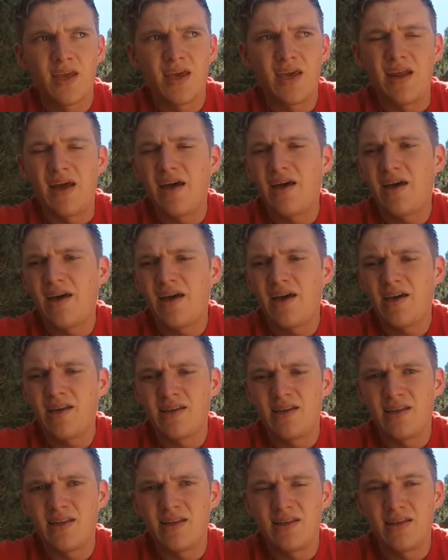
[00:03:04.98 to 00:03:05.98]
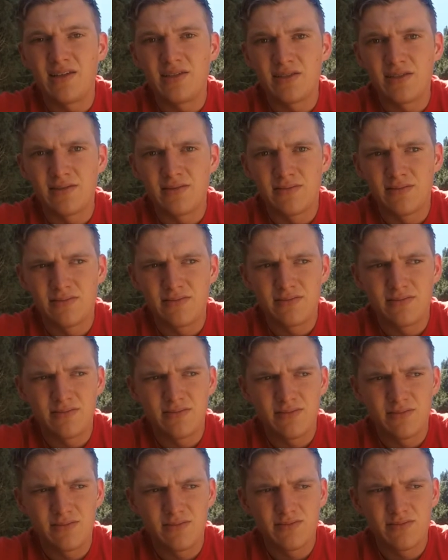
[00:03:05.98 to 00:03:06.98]
And I did this
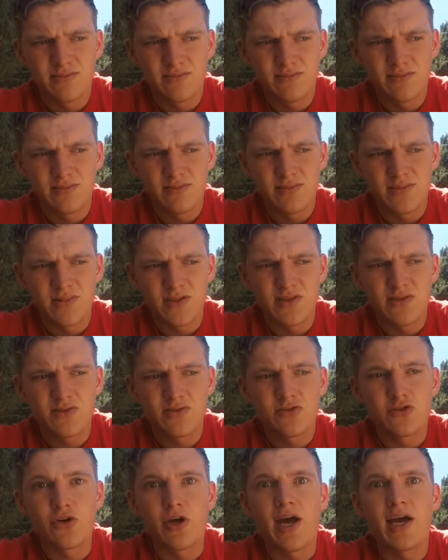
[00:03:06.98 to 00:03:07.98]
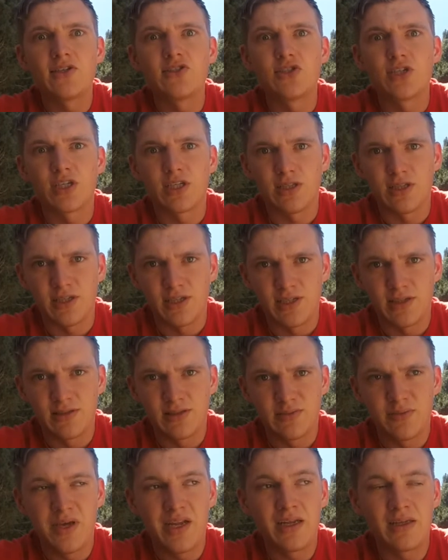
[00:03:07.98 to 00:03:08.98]
tragically
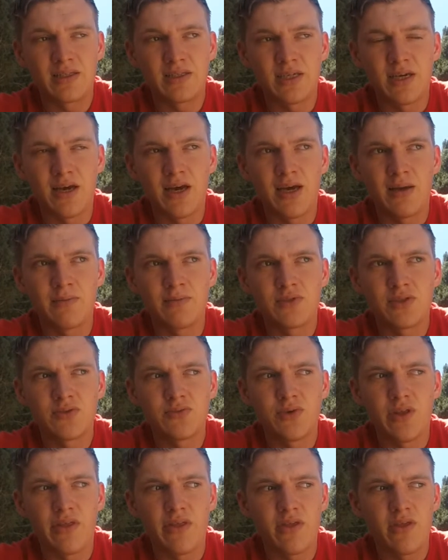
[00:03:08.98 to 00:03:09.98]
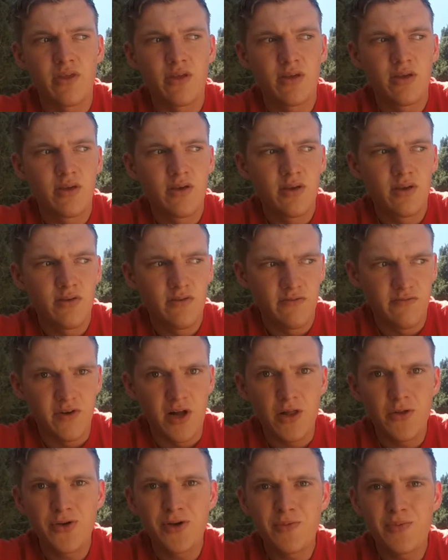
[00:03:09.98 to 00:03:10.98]
many times with
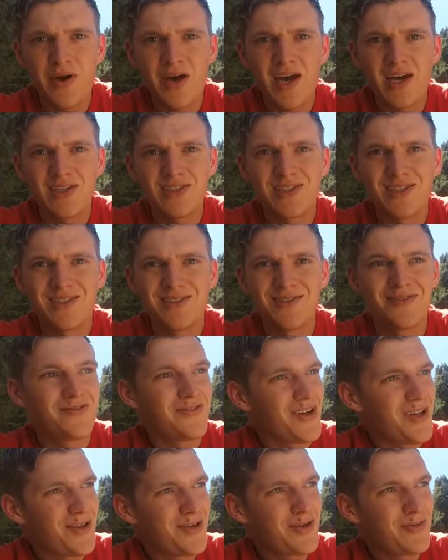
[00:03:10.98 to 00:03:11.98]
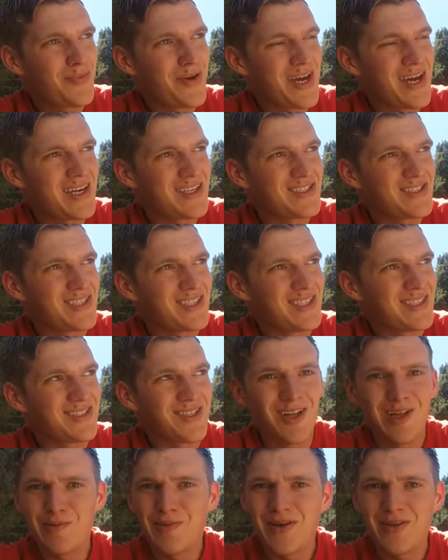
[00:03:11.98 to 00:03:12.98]
follow your passion, follow your passion.
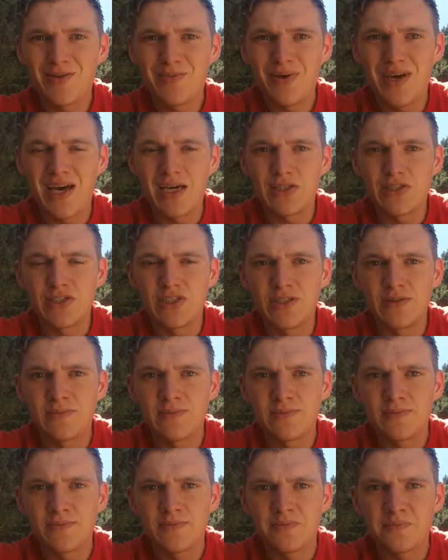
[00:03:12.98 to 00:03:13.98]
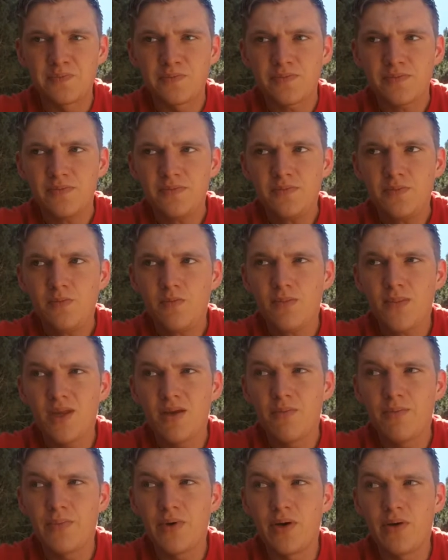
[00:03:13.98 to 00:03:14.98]
It's all about the passion.
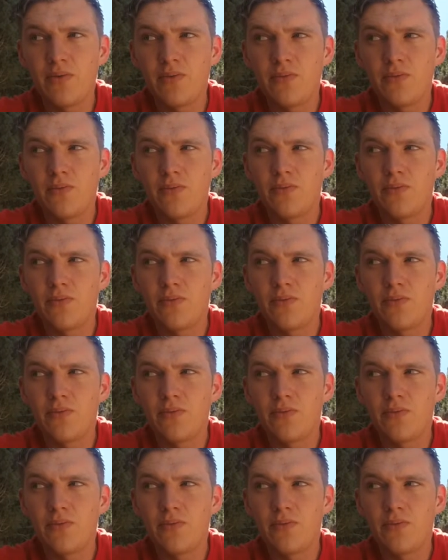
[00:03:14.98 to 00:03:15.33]
But